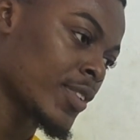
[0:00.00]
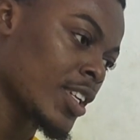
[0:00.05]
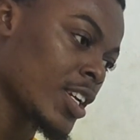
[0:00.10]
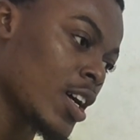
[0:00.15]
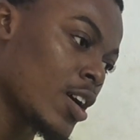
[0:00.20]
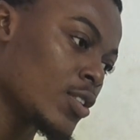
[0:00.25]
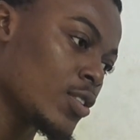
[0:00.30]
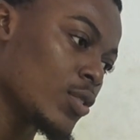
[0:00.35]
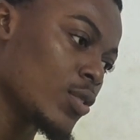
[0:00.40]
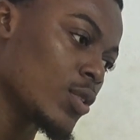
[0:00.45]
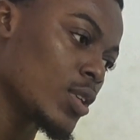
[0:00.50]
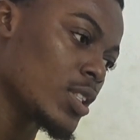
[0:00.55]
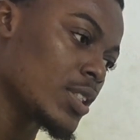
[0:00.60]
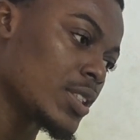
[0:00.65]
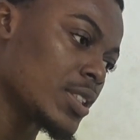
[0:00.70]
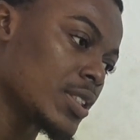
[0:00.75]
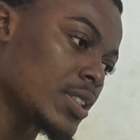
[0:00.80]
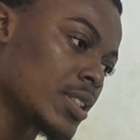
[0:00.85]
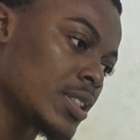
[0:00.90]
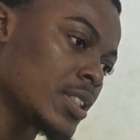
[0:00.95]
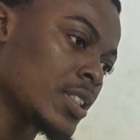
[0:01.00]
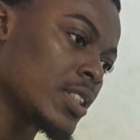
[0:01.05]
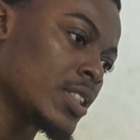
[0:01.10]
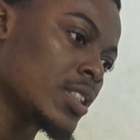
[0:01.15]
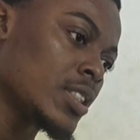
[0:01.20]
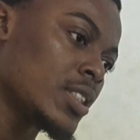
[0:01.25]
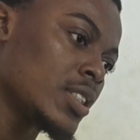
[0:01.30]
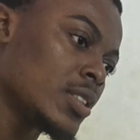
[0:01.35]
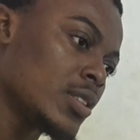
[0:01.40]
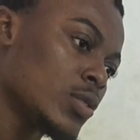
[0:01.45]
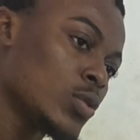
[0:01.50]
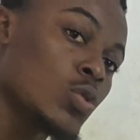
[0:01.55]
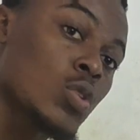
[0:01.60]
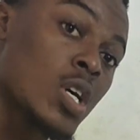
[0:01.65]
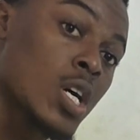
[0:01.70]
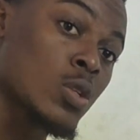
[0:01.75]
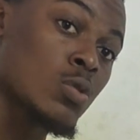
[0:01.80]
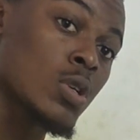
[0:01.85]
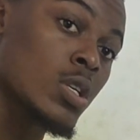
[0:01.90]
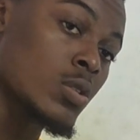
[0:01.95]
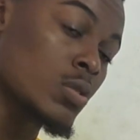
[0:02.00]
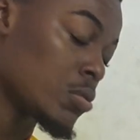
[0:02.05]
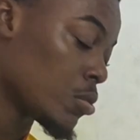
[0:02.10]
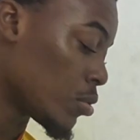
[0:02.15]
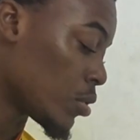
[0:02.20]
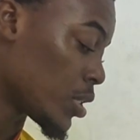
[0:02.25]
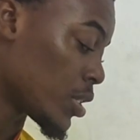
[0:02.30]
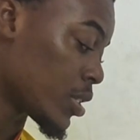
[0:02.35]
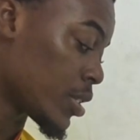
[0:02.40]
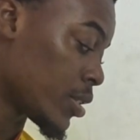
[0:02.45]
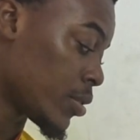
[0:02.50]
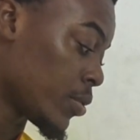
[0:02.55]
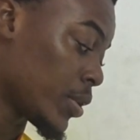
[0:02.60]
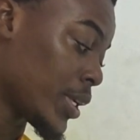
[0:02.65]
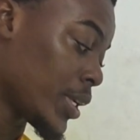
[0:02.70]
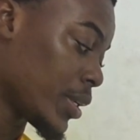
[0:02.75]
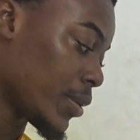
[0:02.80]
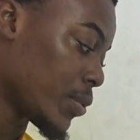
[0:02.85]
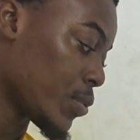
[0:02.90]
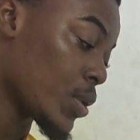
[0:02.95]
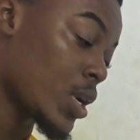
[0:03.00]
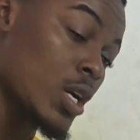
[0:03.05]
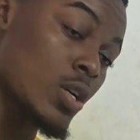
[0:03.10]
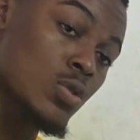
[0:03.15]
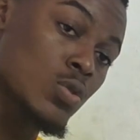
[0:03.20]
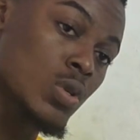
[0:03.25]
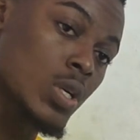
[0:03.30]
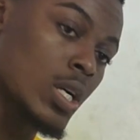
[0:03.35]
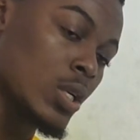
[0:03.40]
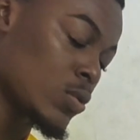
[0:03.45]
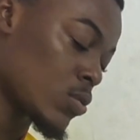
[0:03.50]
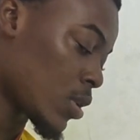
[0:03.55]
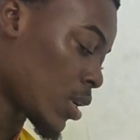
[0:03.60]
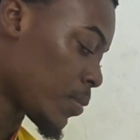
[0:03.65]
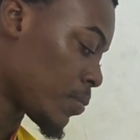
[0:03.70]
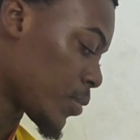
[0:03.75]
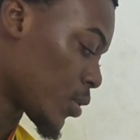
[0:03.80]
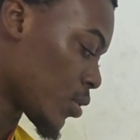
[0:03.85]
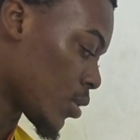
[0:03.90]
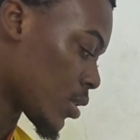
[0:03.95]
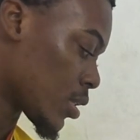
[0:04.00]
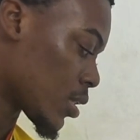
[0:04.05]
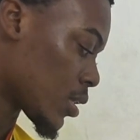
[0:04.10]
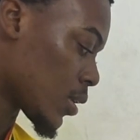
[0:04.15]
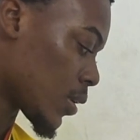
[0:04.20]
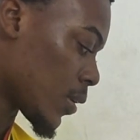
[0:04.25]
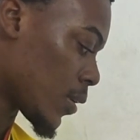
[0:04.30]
how do you call it? SOHCAHTOA to do this. Okay, we can use SOHCAHTOA because